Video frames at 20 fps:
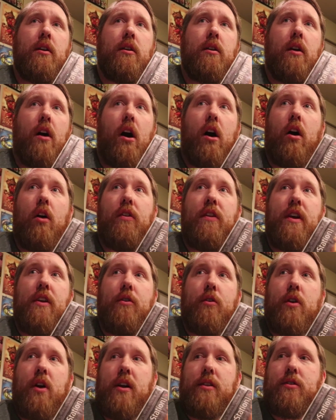all the
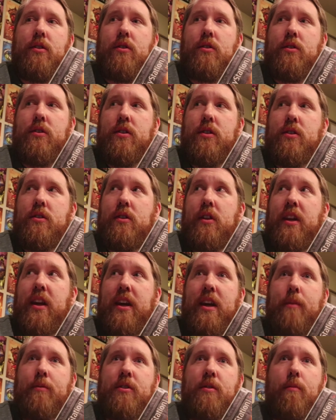other consoles
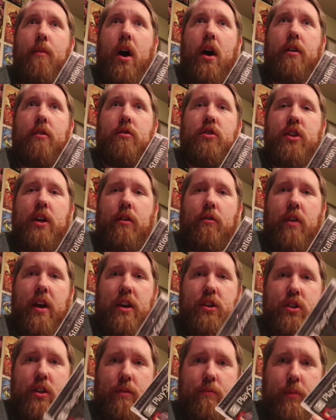leading up to modern
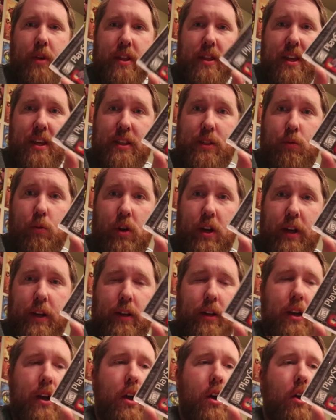generation, but this
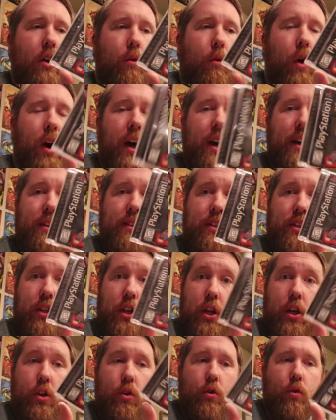one was
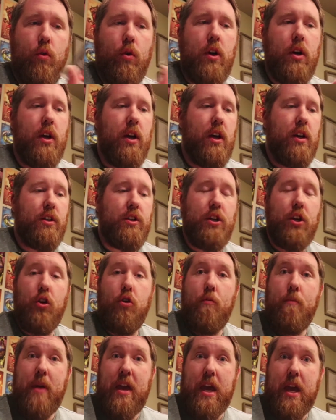new
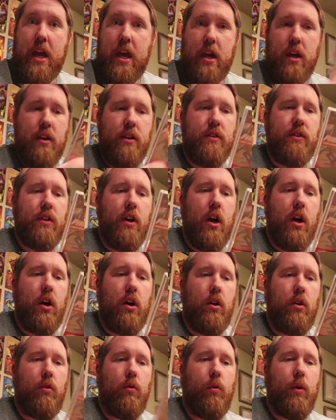to me,
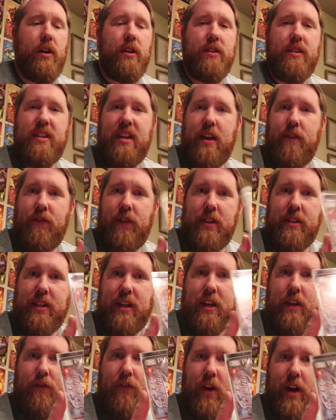so we'll see if it's
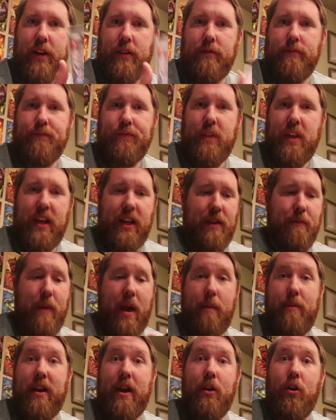any fun.
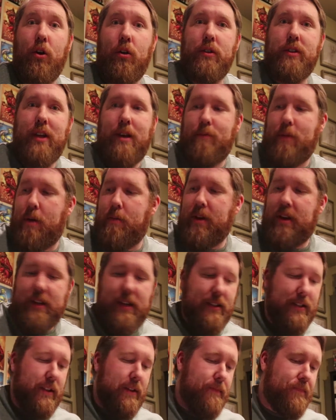Maybe it holds up, maybe it
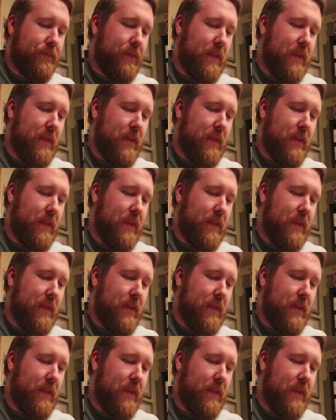doesn't.